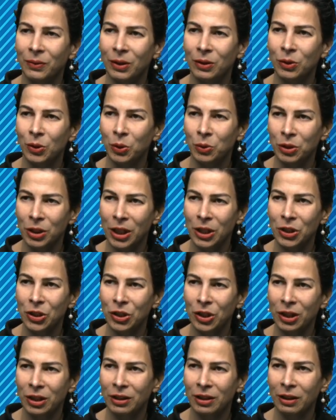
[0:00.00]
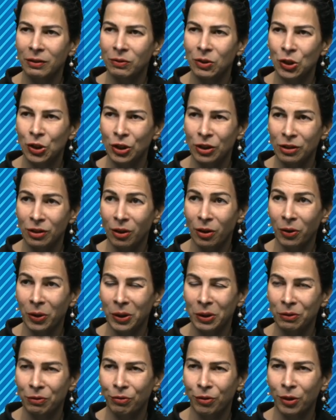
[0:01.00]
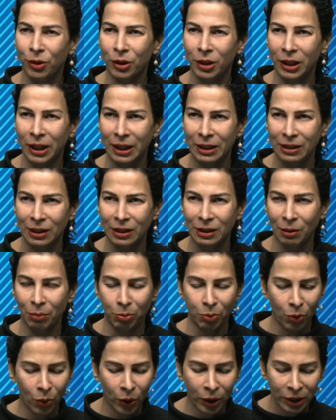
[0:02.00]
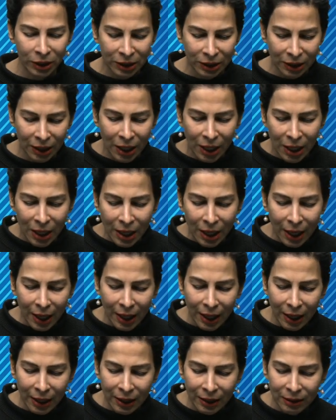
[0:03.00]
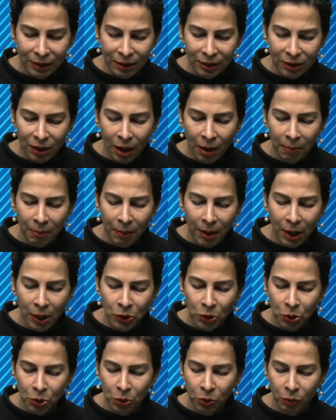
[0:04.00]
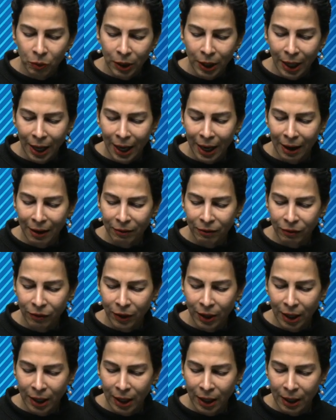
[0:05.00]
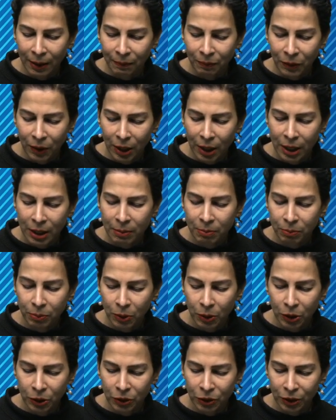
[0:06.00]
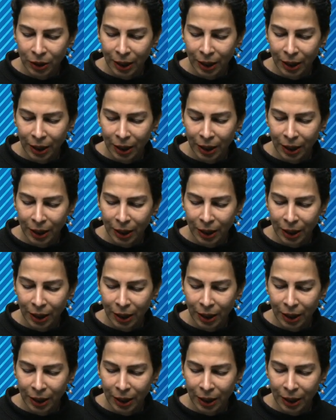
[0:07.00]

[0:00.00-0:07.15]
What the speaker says: notation that we just learned for connecting the ports. In the top module, we have the input